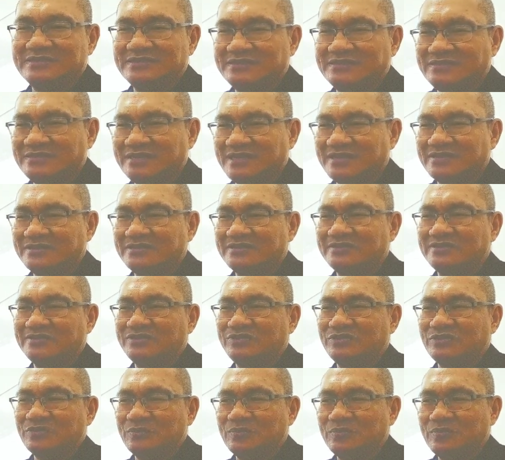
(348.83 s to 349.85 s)
tend
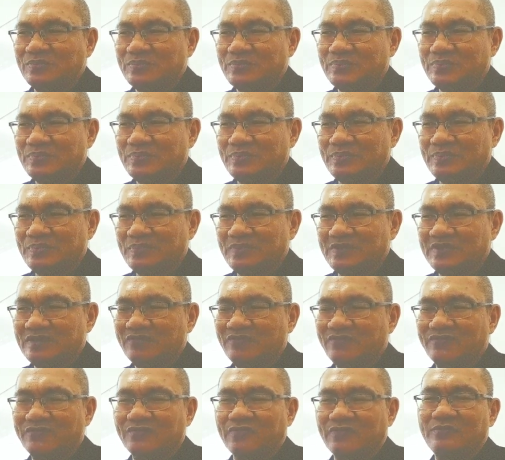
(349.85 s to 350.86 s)
to be
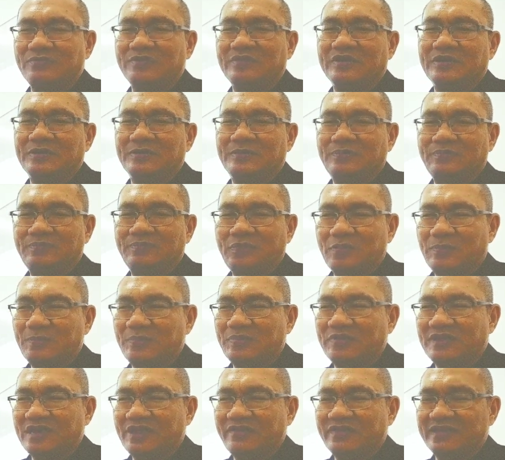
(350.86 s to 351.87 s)
from a
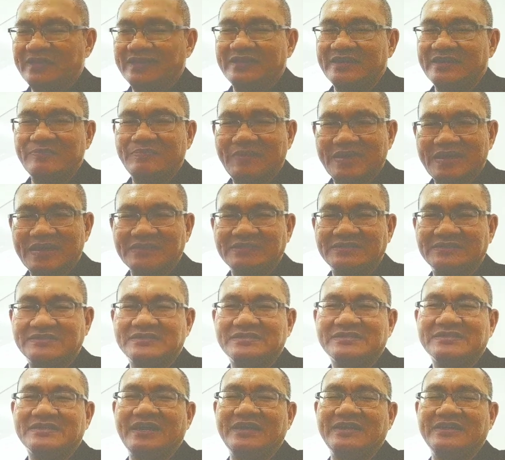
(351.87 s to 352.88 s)

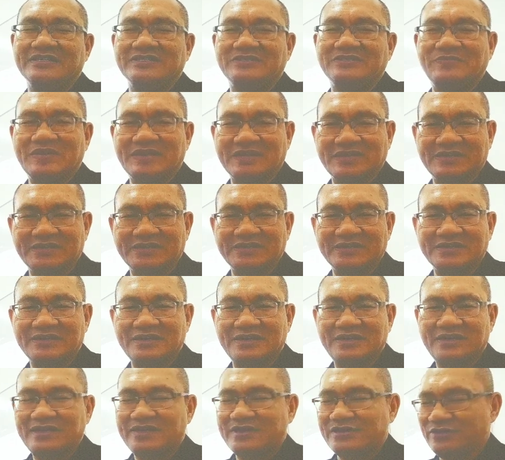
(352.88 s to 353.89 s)
popularity-based kind of speaker.
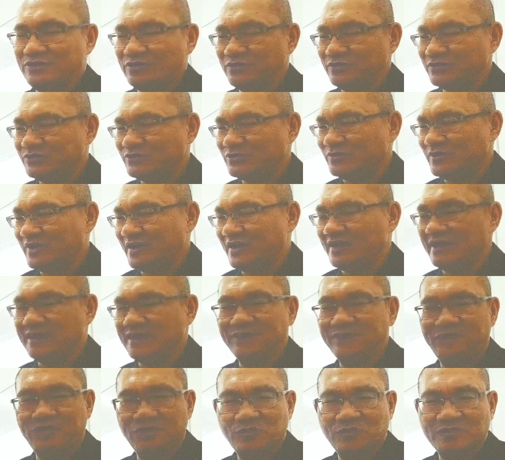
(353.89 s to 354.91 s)
Those who are
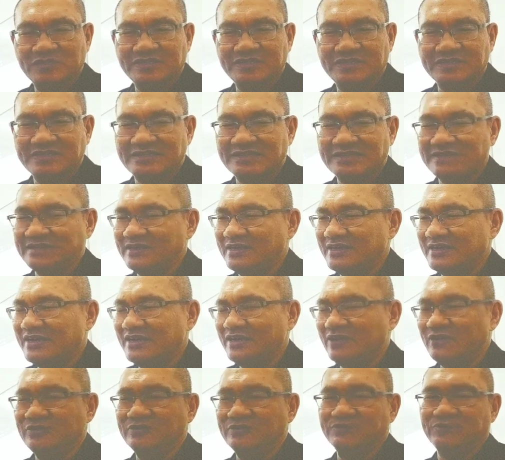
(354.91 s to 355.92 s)
influencer
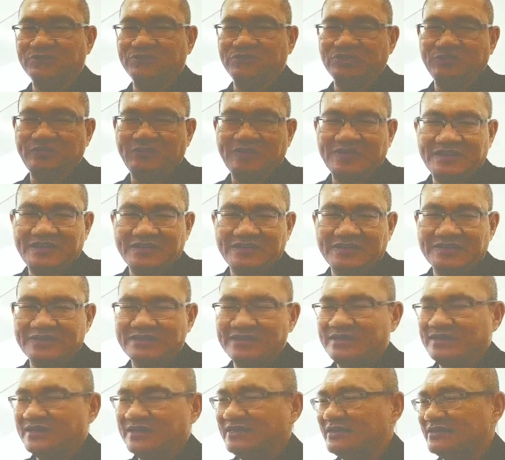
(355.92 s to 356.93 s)
on social media,
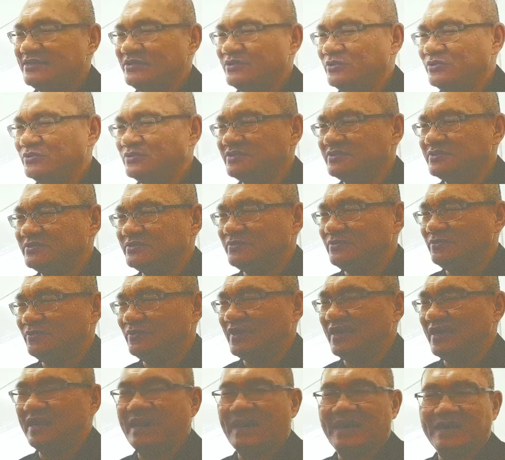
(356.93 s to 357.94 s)
those who
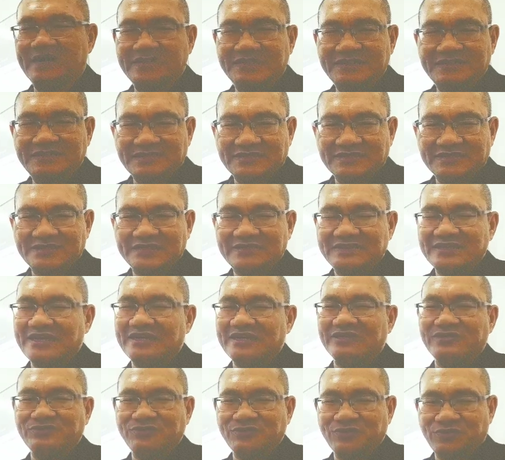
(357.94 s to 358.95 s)
are artists,
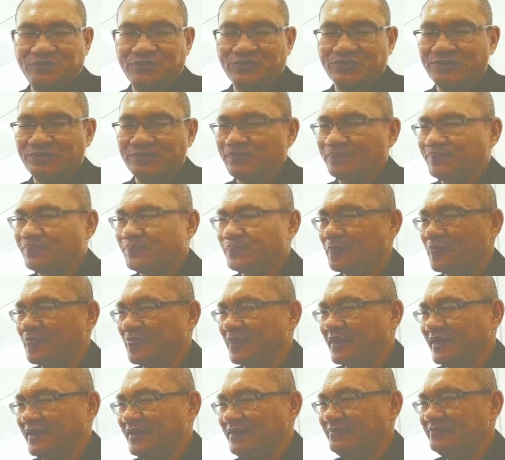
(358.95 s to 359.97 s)
and so on.
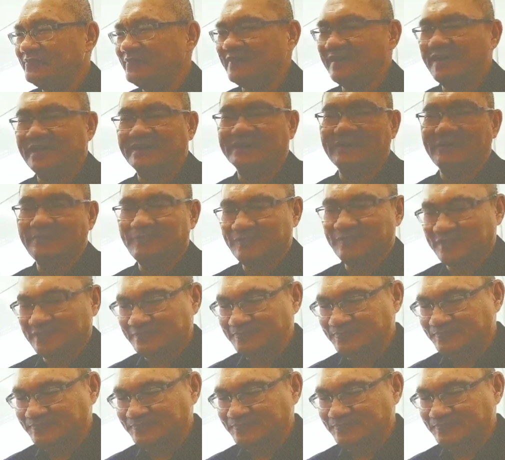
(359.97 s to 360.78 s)
Okay, example.